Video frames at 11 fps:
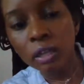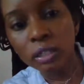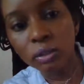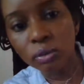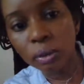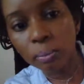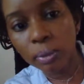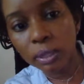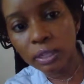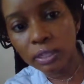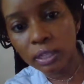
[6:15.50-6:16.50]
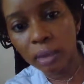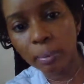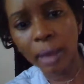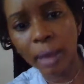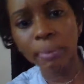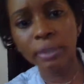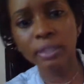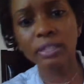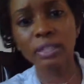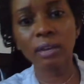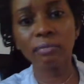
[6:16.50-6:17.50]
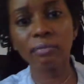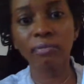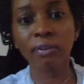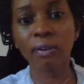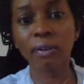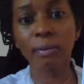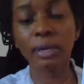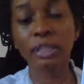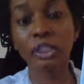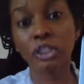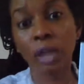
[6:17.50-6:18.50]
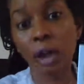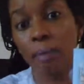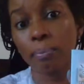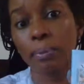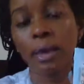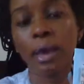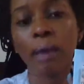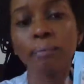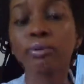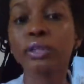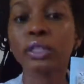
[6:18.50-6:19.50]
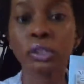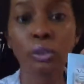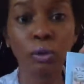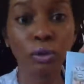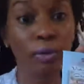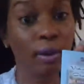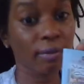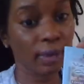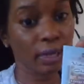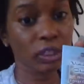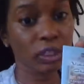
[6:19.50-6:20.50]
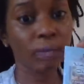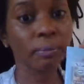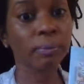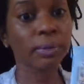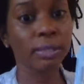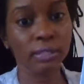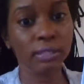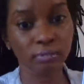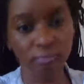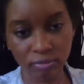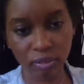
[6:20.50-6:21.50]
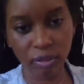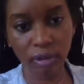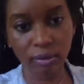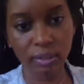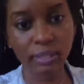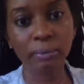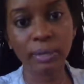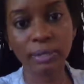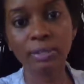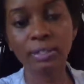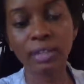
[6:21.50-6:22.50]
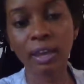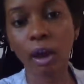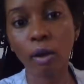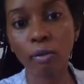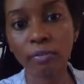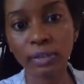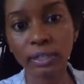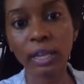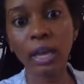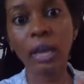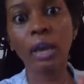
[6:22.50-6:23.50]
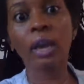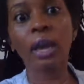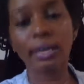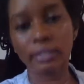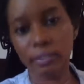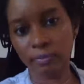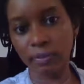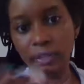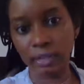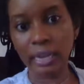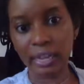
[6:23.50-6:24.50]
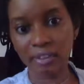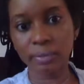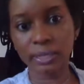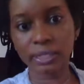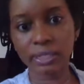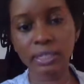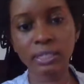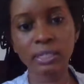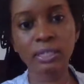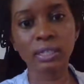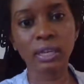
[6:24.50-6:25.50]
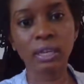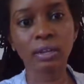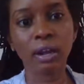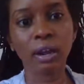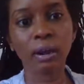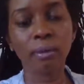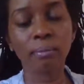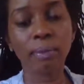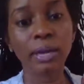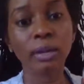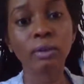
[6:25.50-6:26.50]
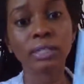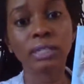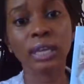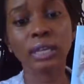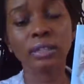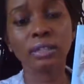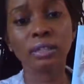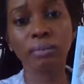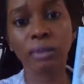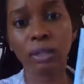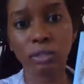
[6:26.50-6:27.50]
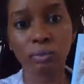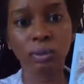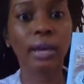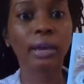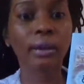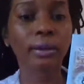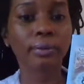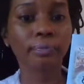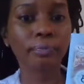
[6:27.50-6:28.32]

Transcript: So you can pick this up. I picked this up from a shop. I'm pretty sure you can find it cheaper because you know it's a business, and COVID has affected a lot of businesses. And um, I noticed that some things were like